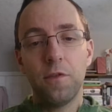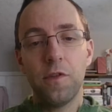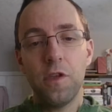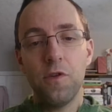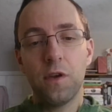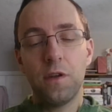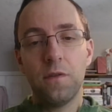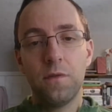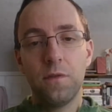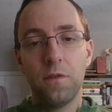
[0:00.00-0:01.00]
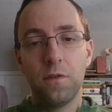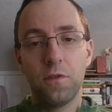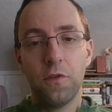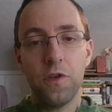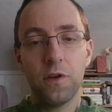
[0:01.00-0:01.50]
that you can
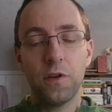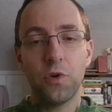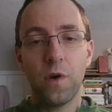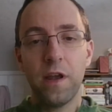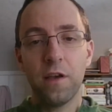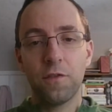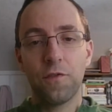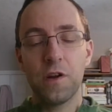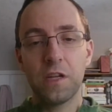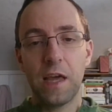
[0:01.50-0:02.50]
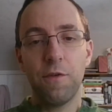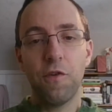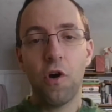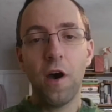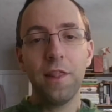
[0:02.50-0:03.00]
join us for a time of
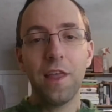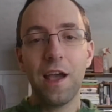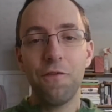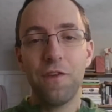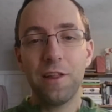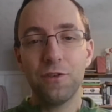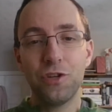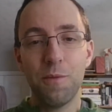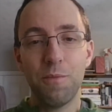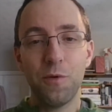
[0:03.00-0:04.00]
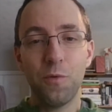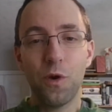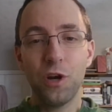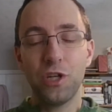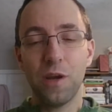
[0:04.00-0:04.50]
online fellowship and
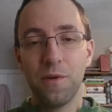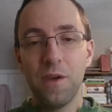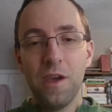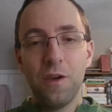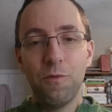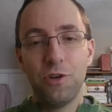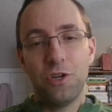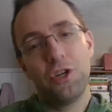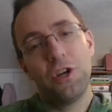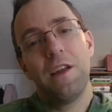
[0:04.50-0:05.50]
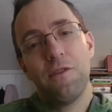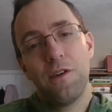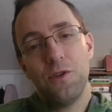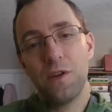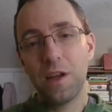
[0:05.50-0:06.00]
worship, which you're kind of already
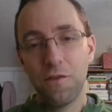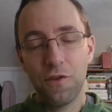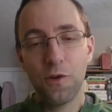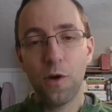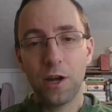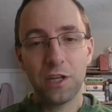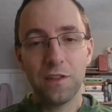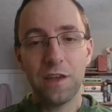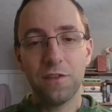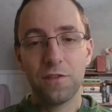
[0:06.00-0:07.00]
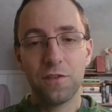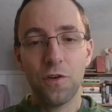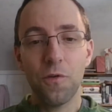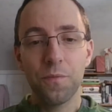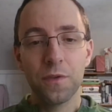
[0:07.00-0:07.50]
doing if you're watching this.
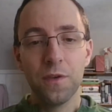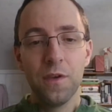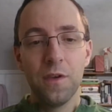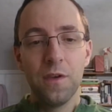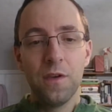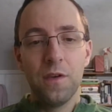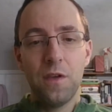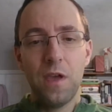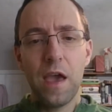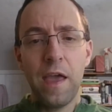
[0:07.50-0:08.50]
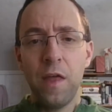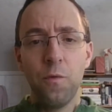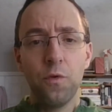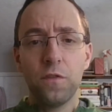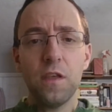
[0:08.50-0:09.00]
So, yeah, and then
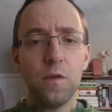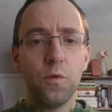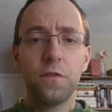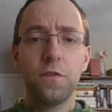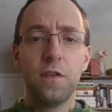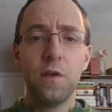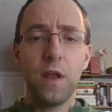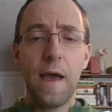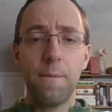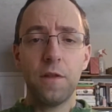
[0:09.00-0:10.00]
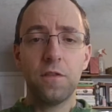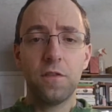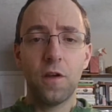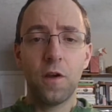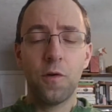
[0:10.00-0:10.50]
we'll see what
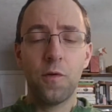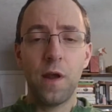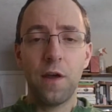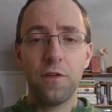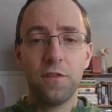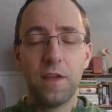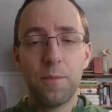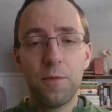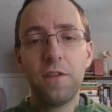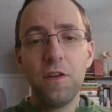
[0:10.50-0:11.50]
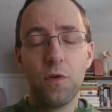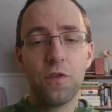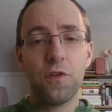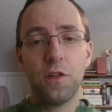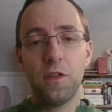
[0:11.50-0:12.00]
happens around December 7th, whether or
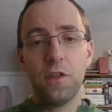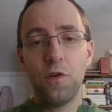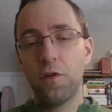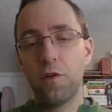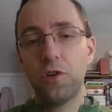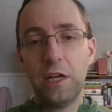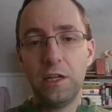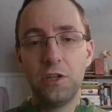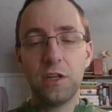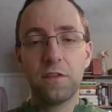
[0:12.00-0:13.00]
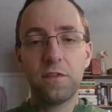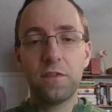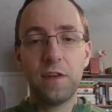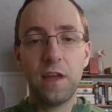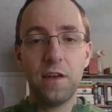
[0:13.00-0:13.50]
not the orders are changed,
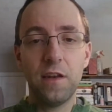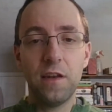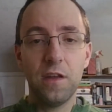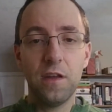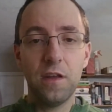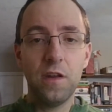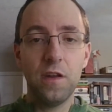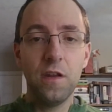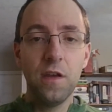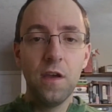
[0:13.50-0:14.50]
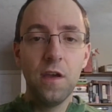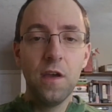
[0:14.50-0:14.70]
extended, rescinded,